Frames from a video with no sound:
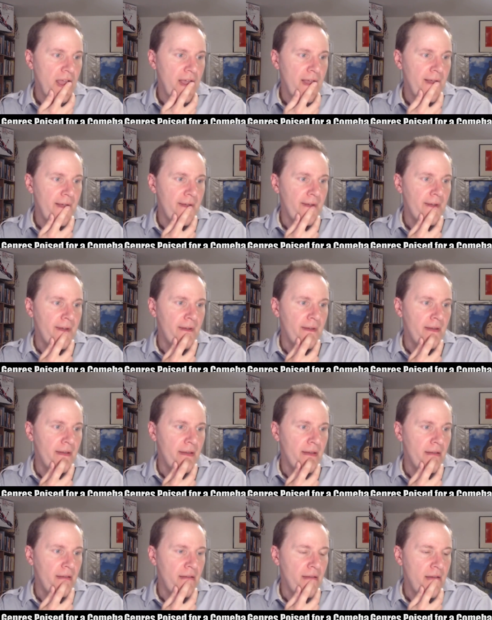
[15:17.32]

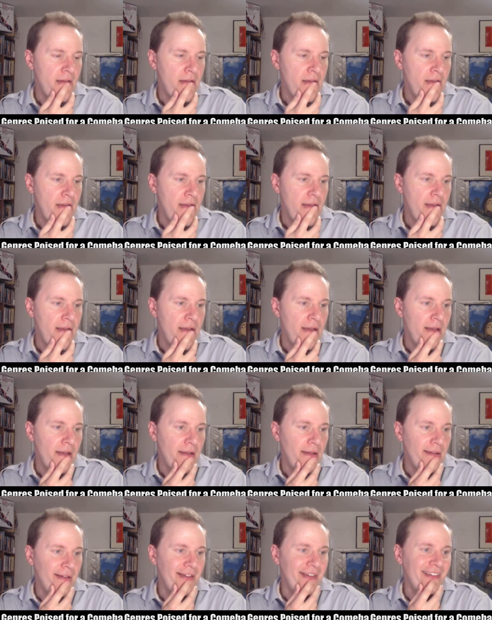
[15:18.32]

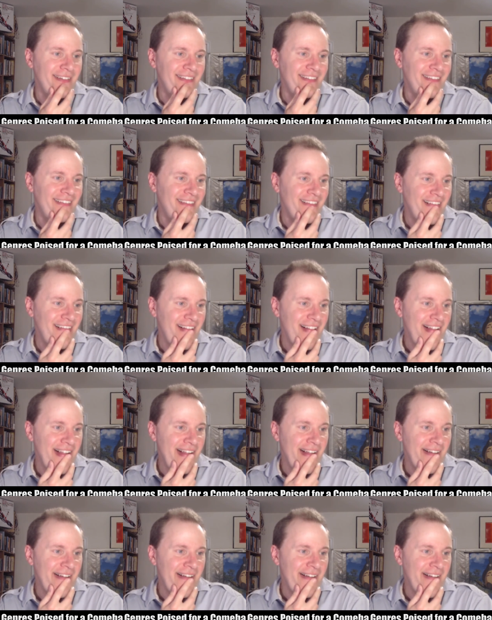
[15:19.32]
(no one is talking)